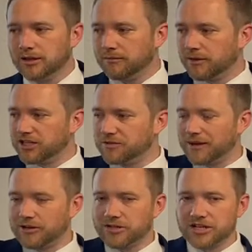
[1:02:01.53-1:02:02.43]
My
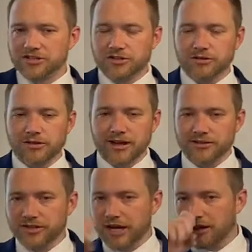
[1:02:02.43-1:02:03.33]
spouse has a
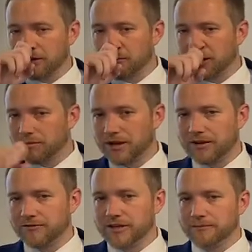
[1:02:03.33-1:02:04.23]
$2,000 a month
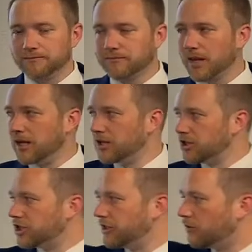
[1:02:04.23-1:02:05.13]
benefit.
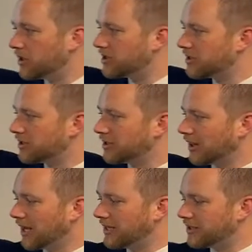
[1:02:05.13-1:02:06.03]
She wants to
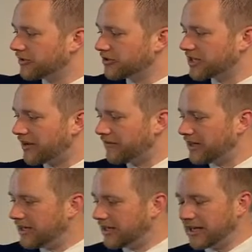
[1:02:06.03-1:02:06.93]
delay till
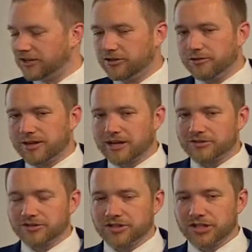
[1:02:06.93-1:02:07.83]
70 to get
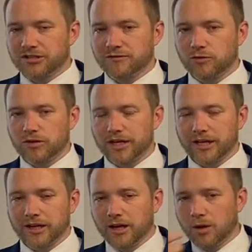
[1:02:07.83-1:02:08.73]

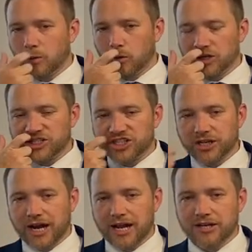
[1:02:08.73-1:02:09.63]
$2,640. What
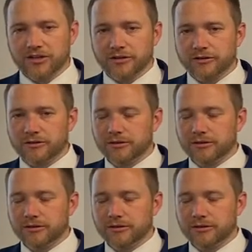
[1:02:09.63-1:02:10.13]
should I do?